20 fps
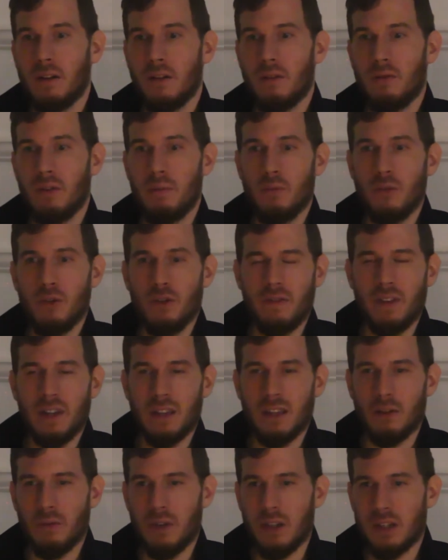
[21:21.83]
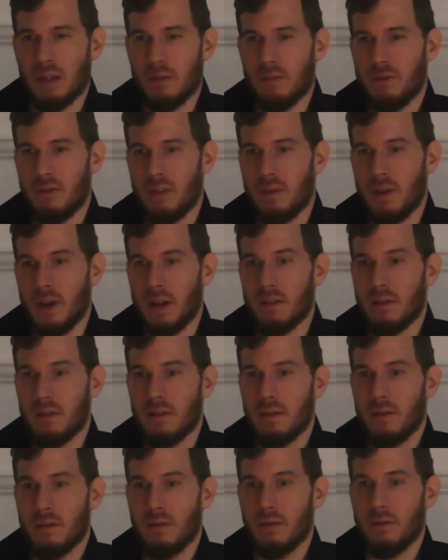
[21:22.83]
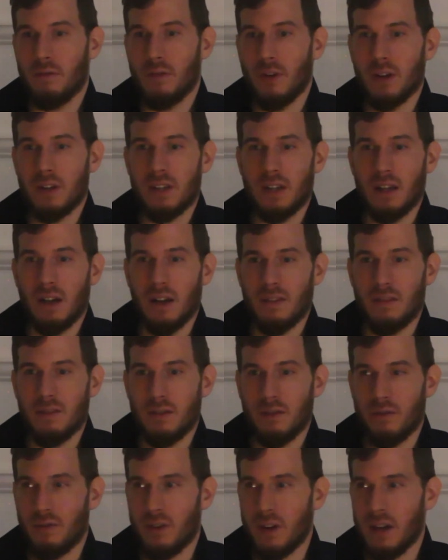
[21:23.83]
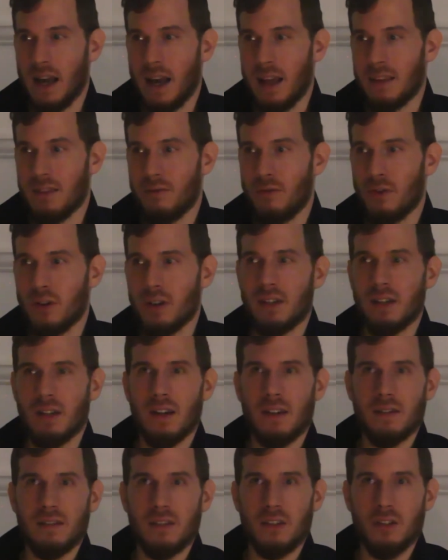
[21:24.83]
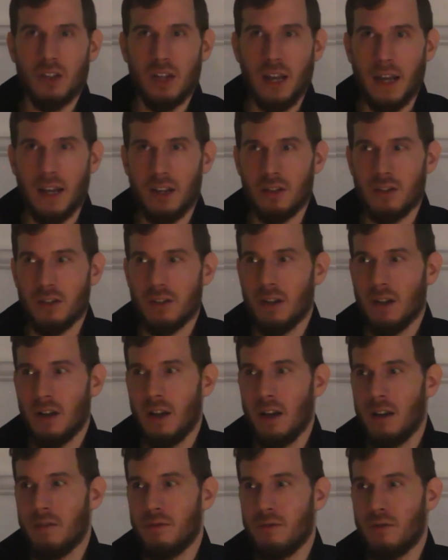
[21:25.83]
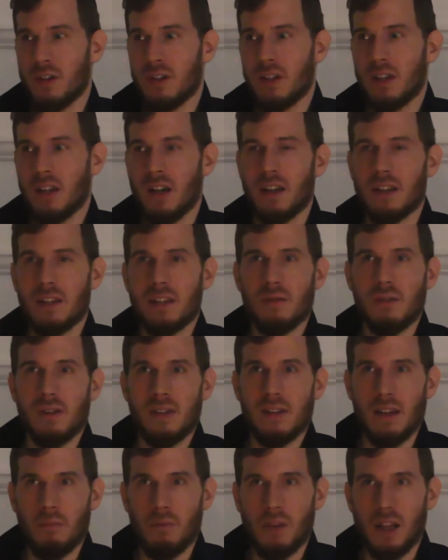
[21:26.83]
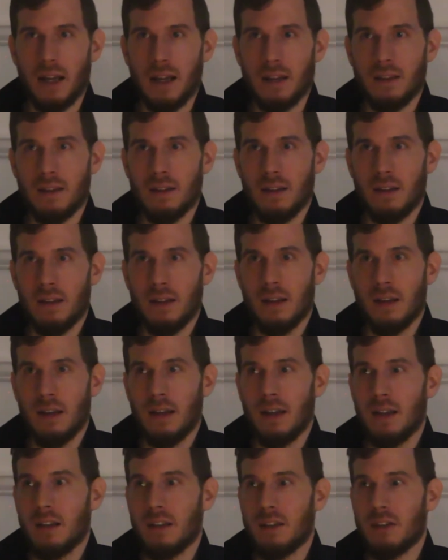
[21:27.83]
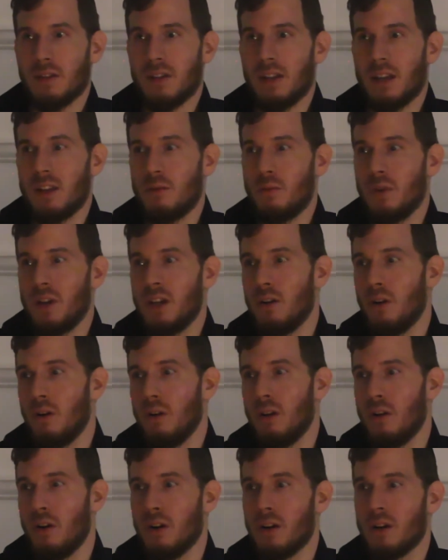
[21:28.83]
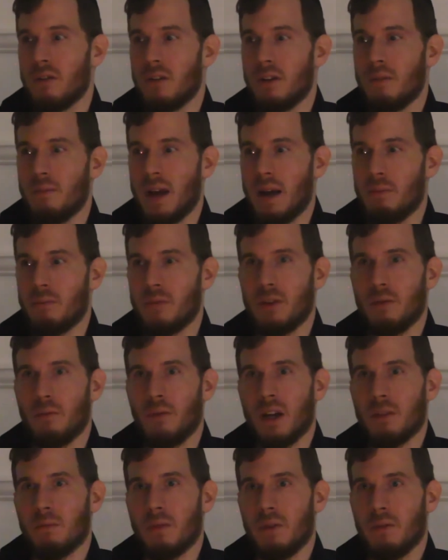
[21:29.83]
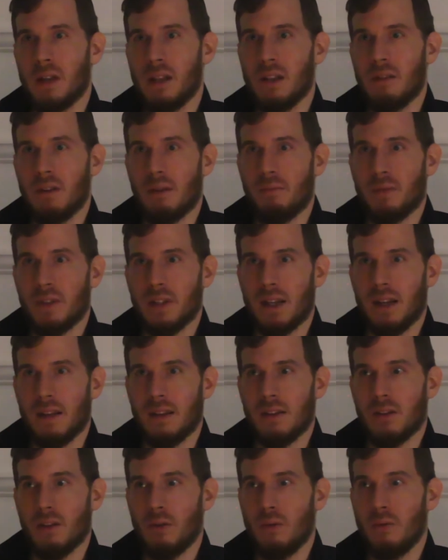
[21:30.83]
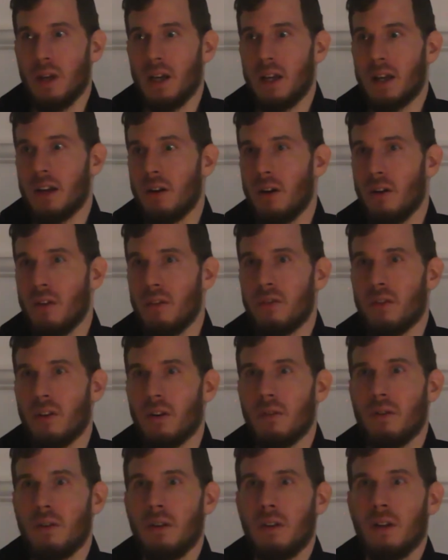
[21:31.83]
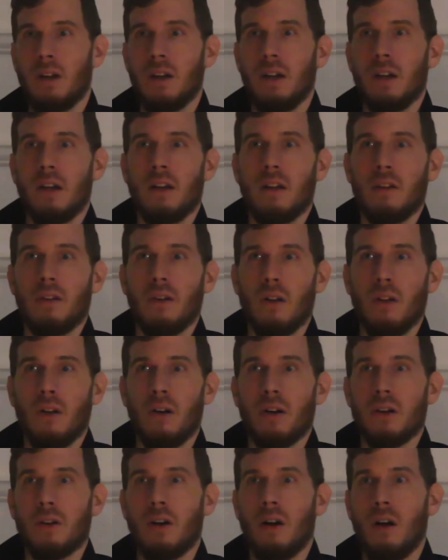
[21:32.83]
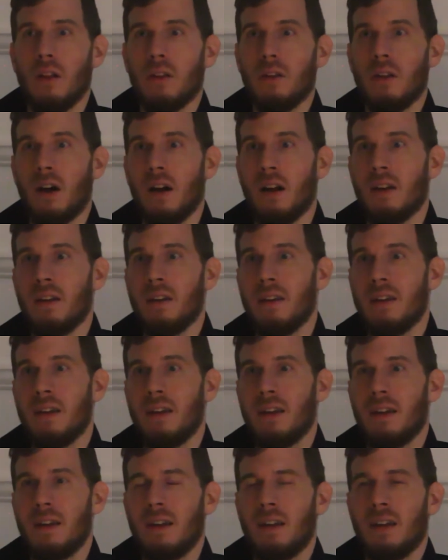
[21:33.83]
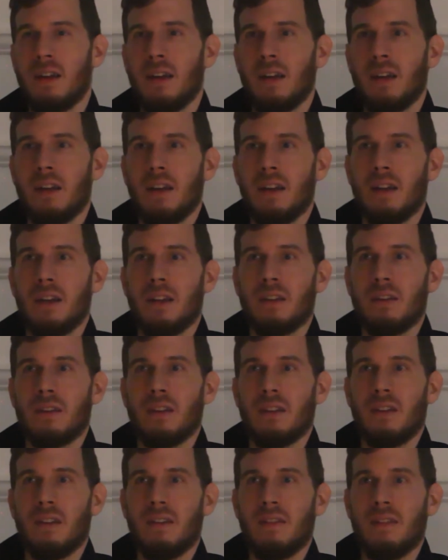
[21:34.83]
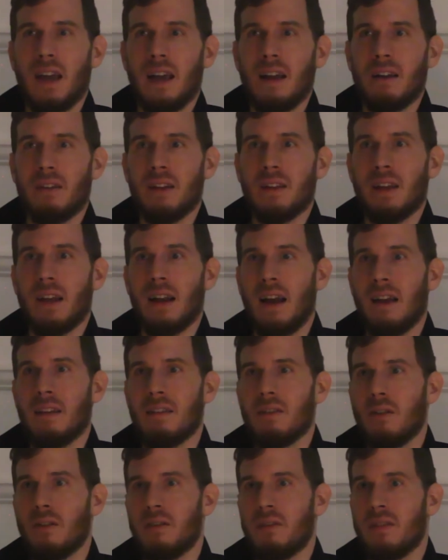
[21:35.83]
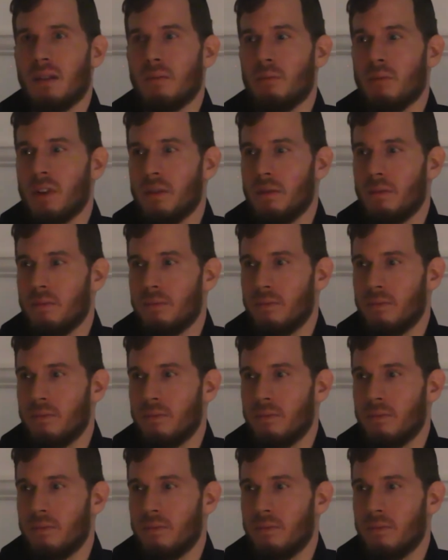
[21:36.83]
removing the wisdom from us, forcing us to forget, forcing us to change, forcing us to assimilate, so that we no longer remember what we really represent. So we can also no longer hold on to the sacred that has no symbol.